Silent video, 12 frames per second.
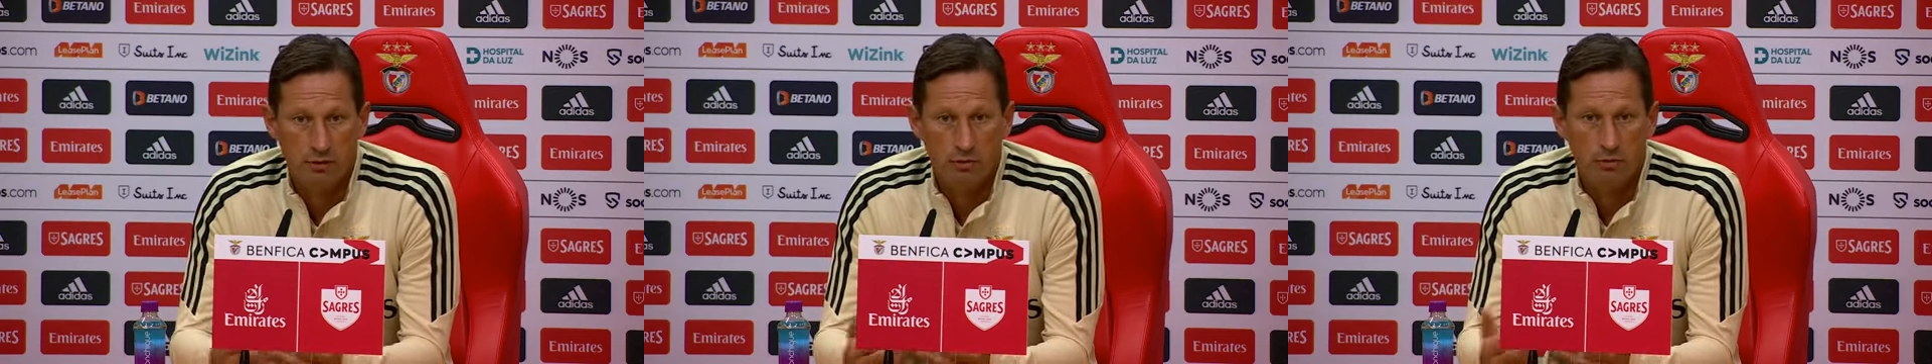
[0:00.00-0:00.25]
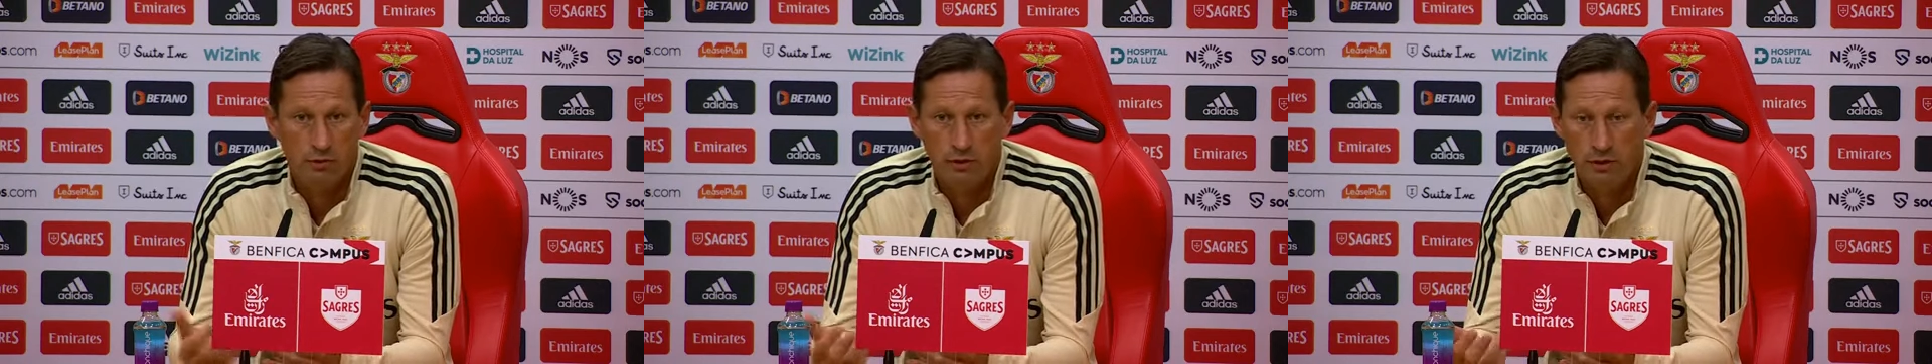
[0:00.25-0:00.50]
Not
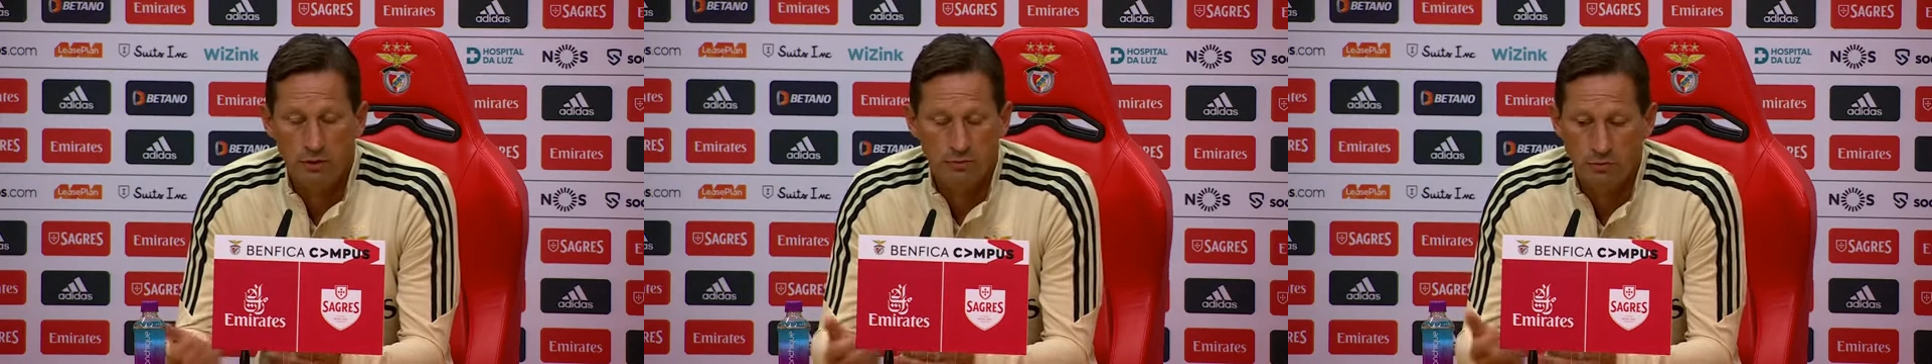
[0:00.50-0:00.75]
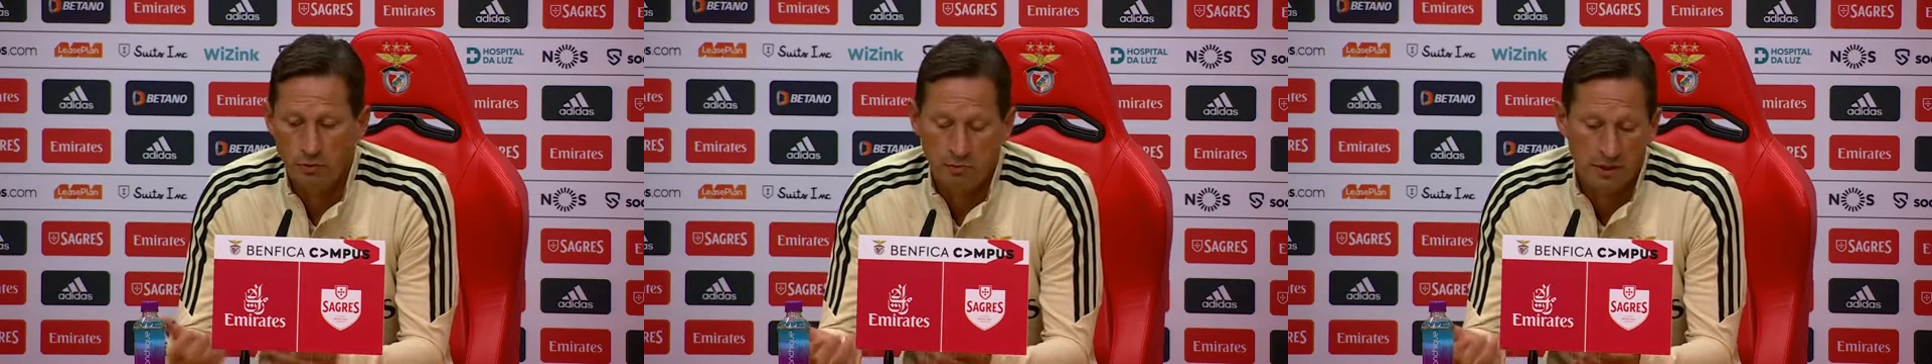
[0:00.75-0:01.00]
only these
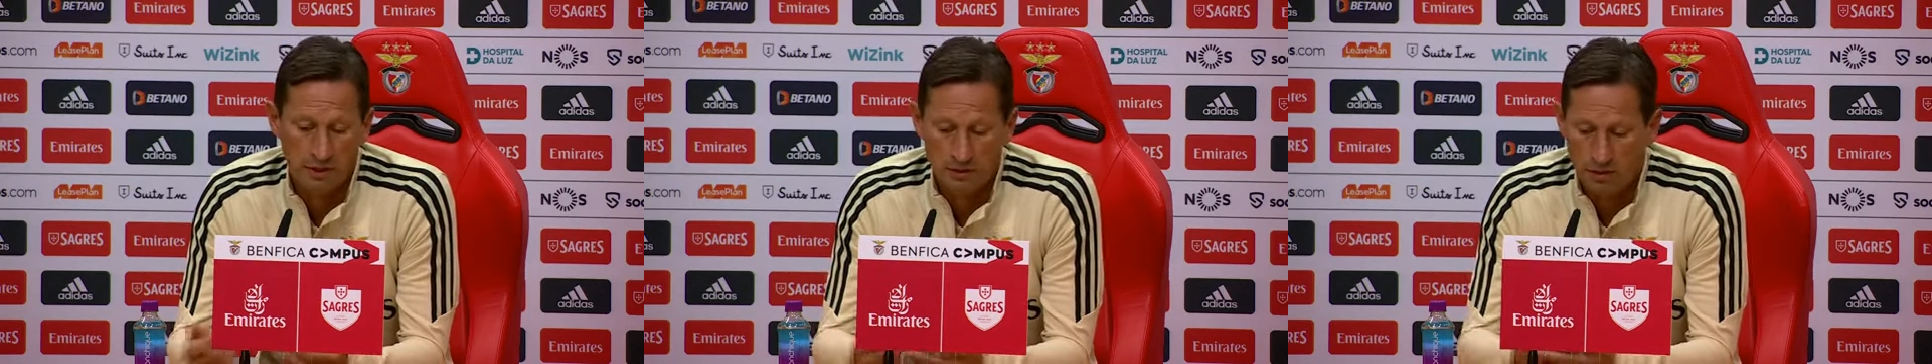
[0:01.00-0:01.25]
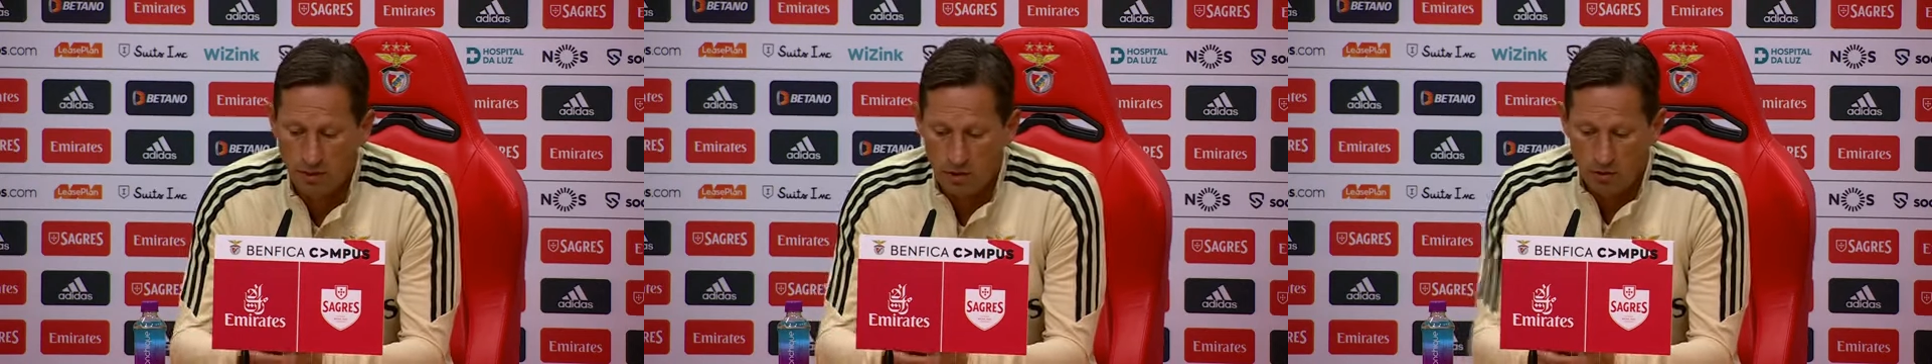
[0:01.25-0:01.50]
3
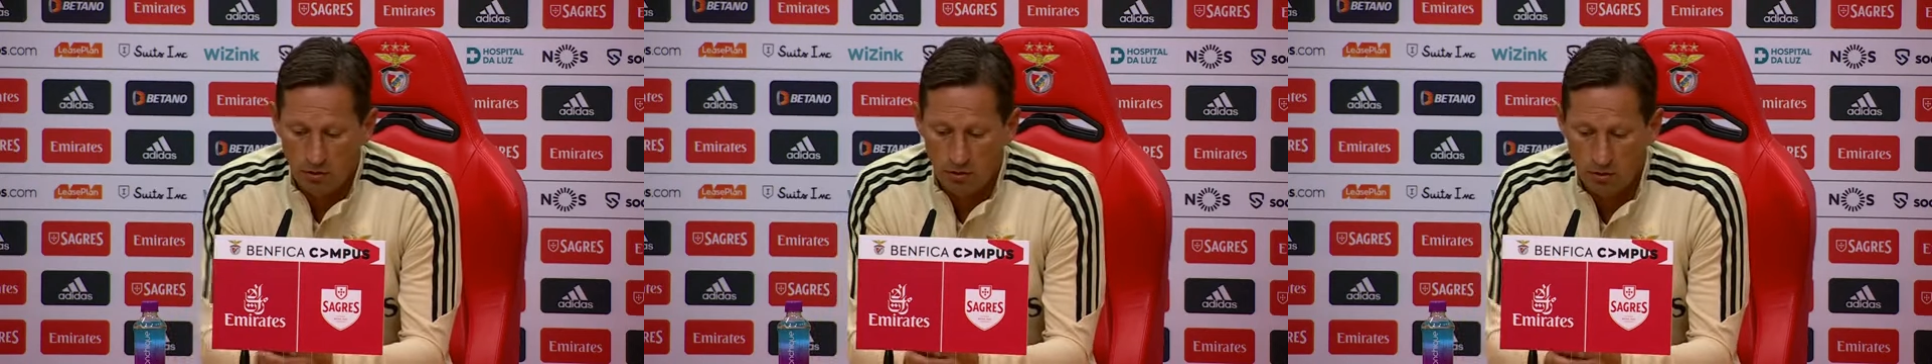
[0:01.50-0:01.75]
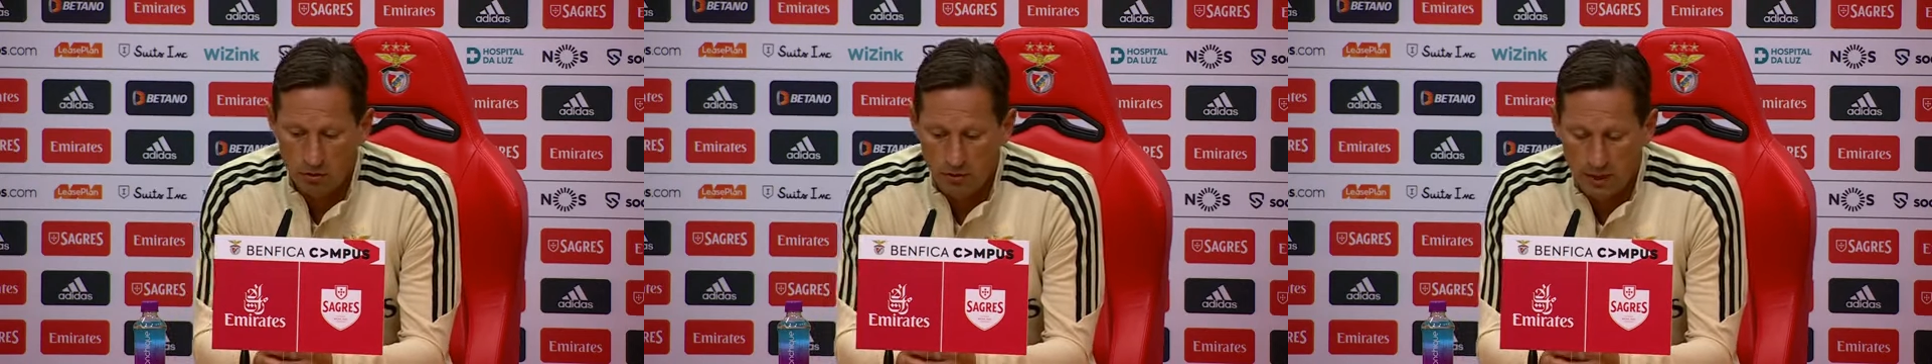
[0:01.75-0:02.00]
players,
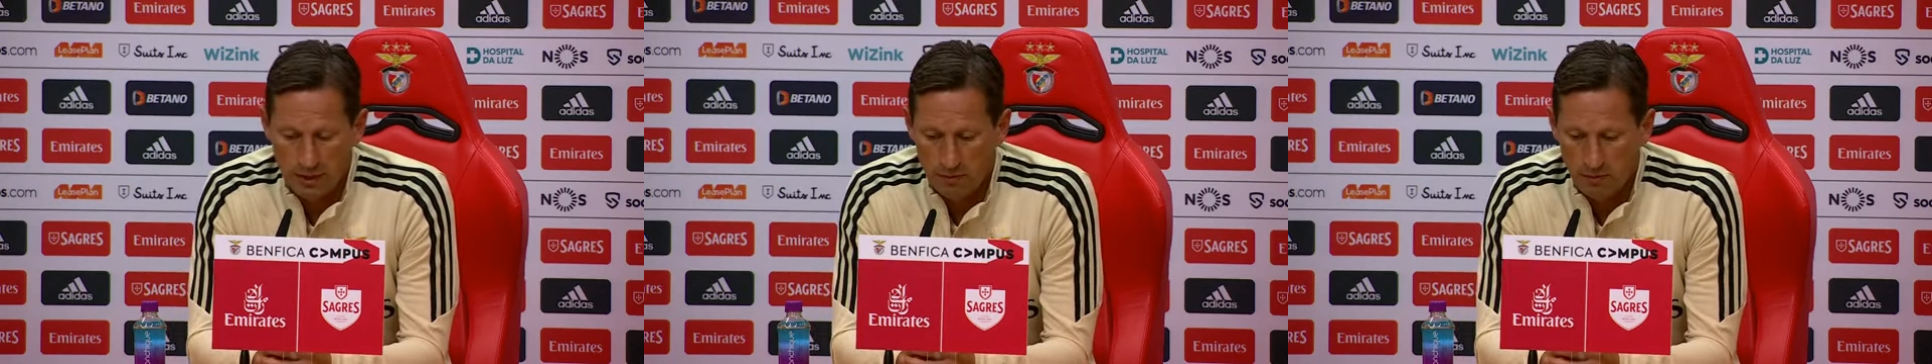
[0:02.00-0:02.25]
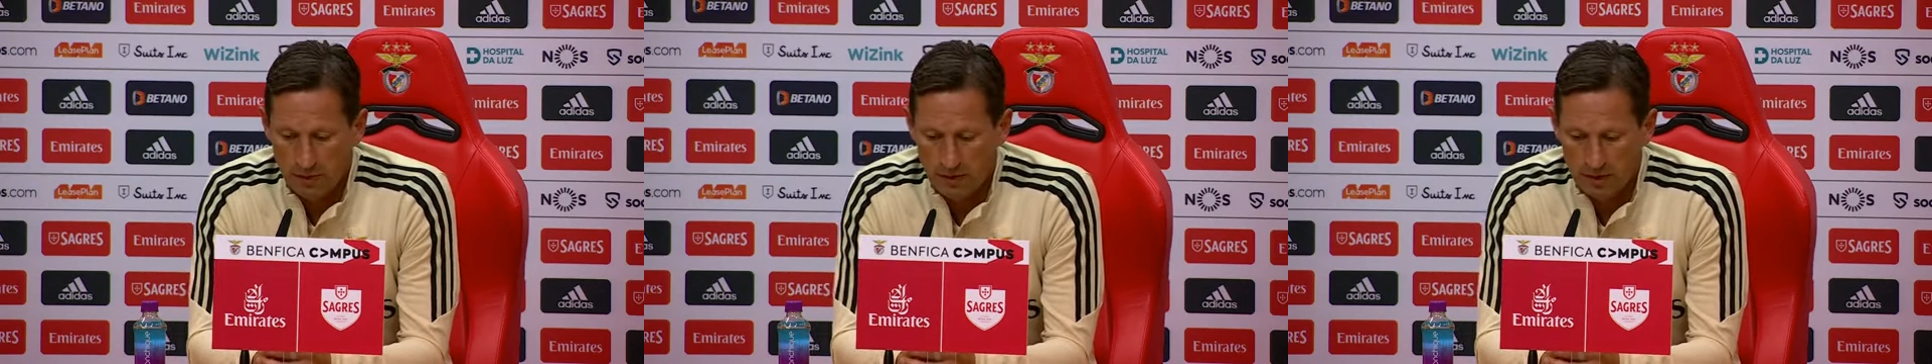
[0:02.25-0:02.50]
also other
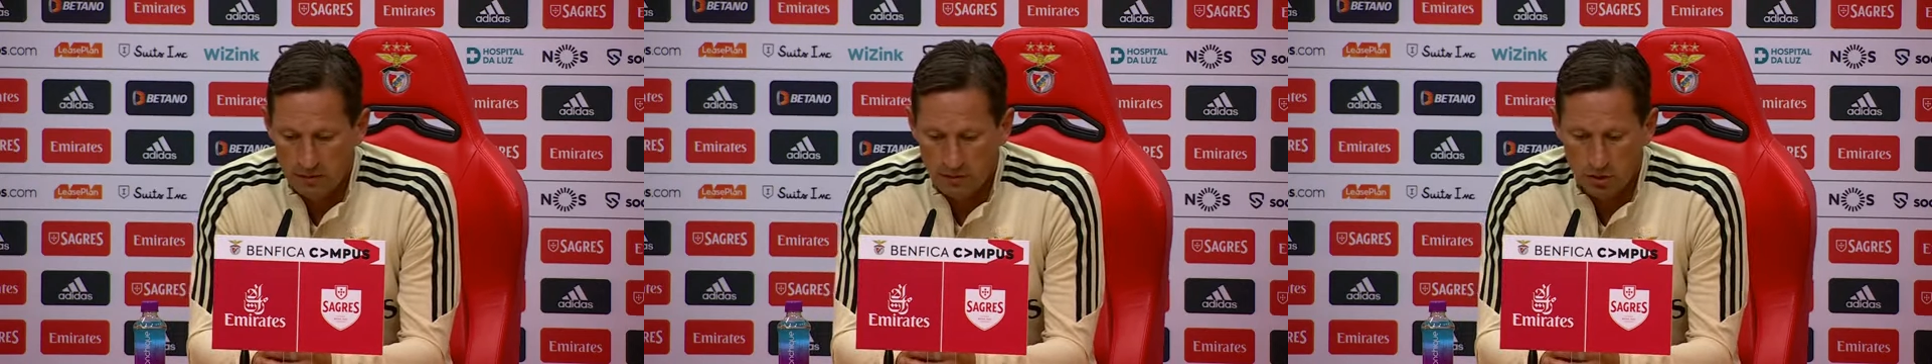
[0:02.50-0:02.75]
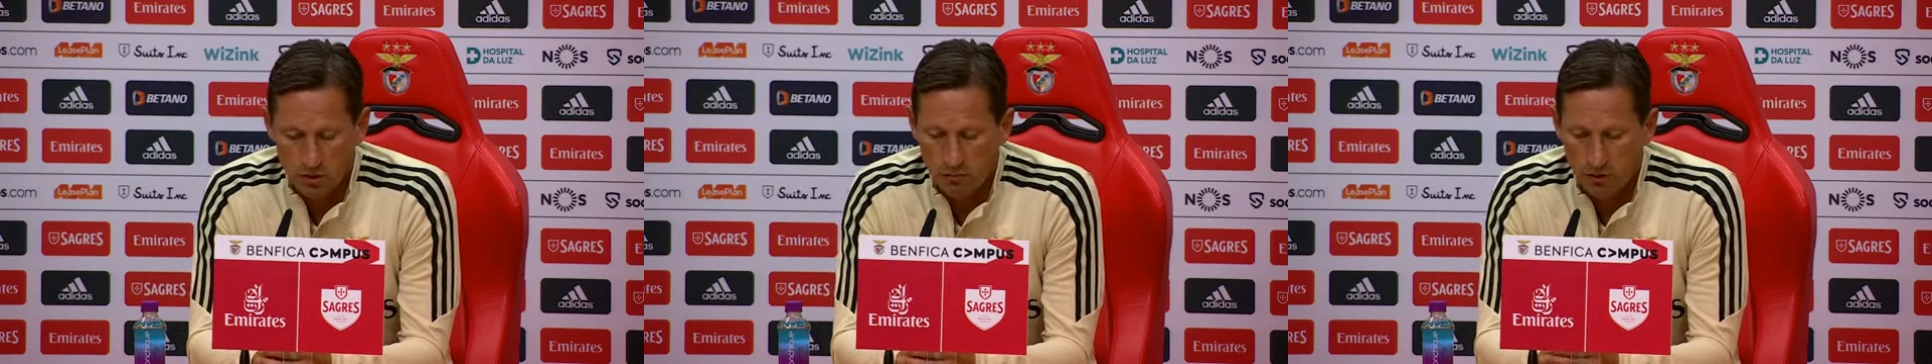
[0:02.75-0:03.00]
players in
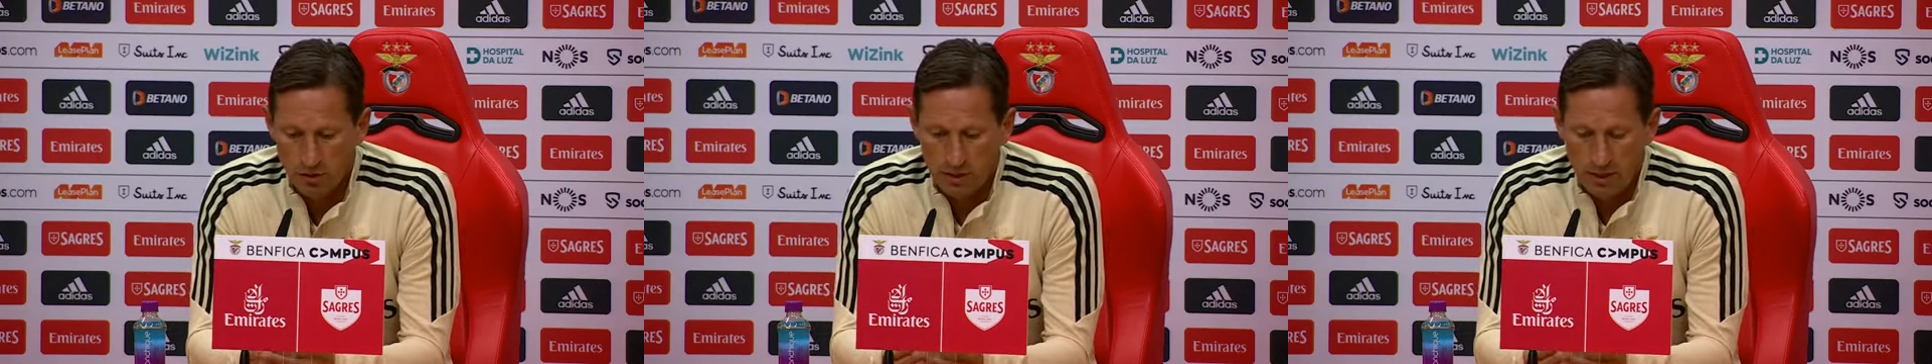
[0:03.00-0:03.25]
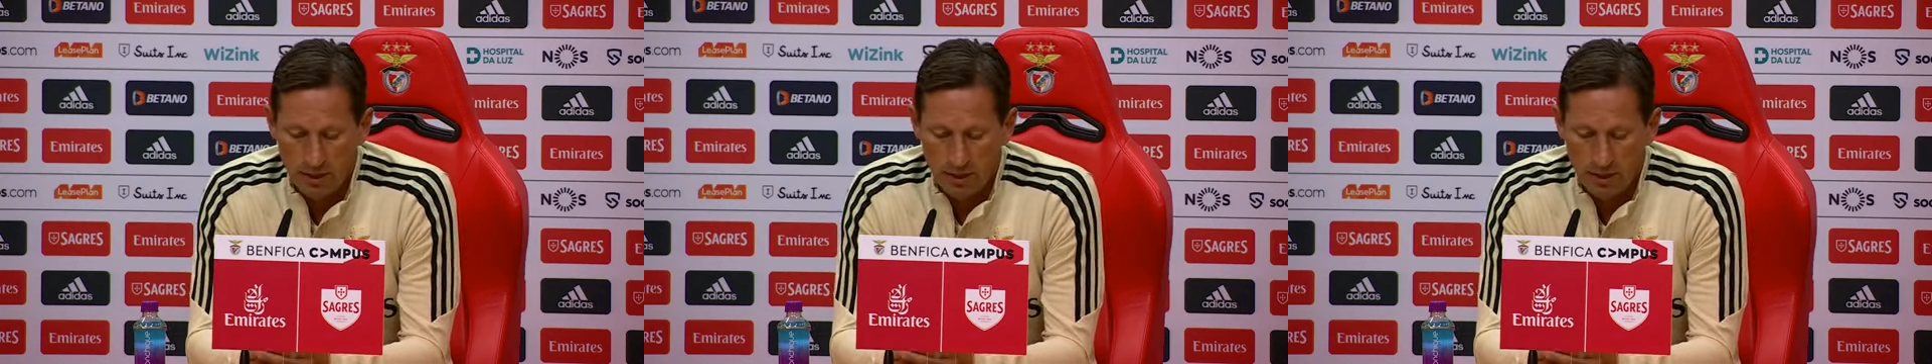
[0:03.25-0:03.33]
the squad.